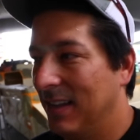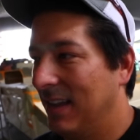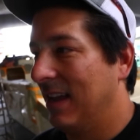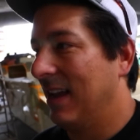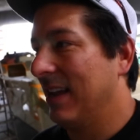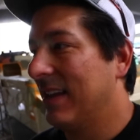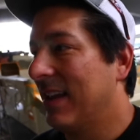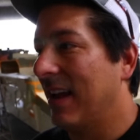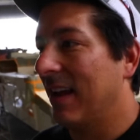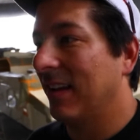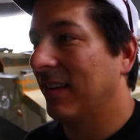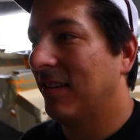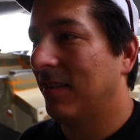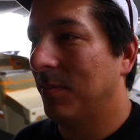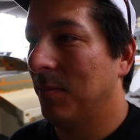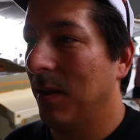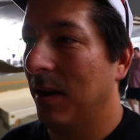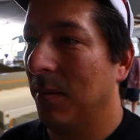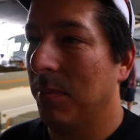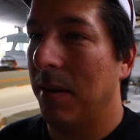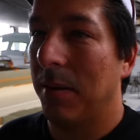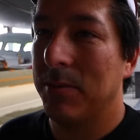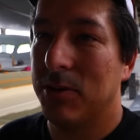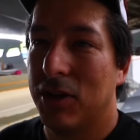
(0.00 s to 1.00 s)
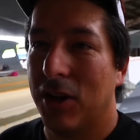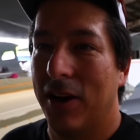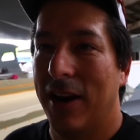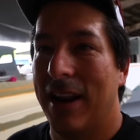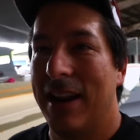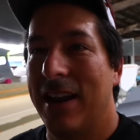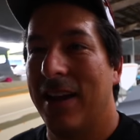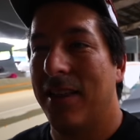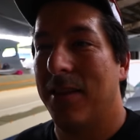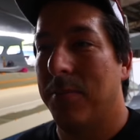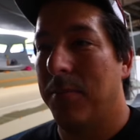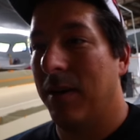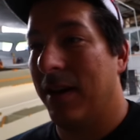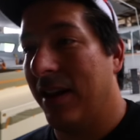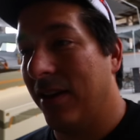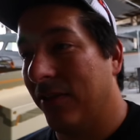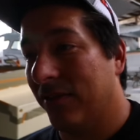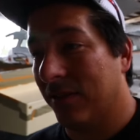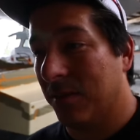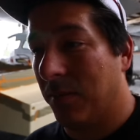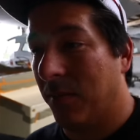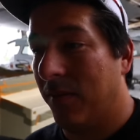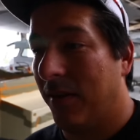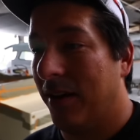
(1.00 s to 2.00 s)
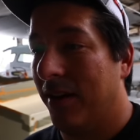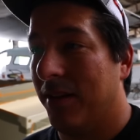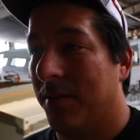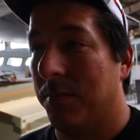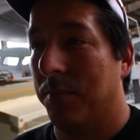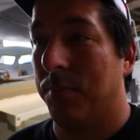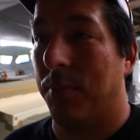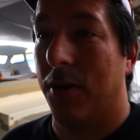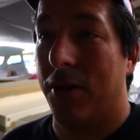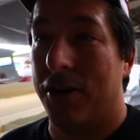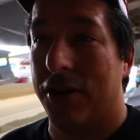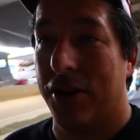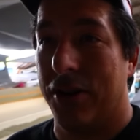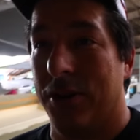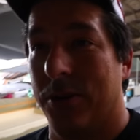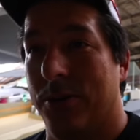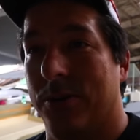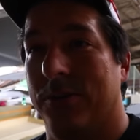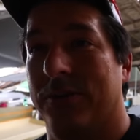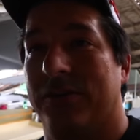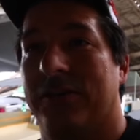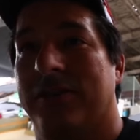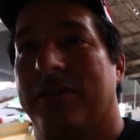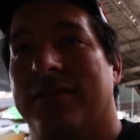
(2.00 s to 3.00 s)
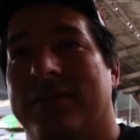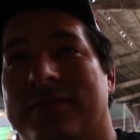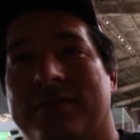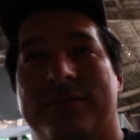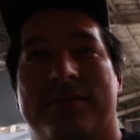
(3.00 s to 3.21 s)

I can't smell it, but I'm sure anybody else come over here and burn your nose.